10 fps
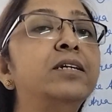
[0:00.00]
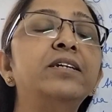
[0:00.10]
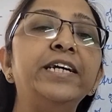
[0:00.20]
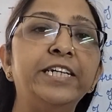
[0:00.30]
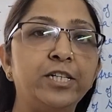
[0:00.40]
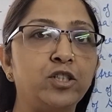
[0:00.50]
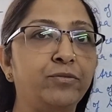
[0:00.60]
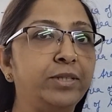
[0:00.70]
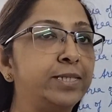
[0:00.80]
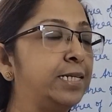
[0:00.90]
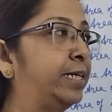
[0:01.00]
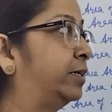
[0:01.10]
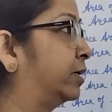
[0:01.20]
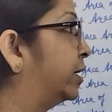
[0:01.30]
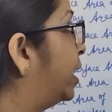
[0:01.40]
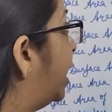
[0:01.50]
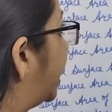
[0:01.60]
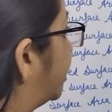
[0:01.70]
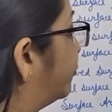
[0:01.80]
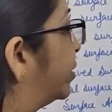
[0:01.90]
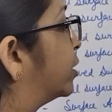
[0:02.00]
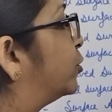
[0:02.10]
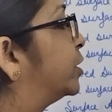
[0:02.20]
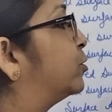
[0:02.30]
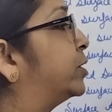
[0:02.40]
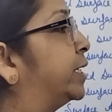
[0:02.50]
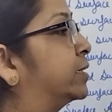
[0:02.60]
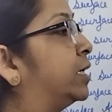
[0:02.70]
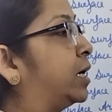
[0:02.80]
radius of the cylinder. And if we are going to take the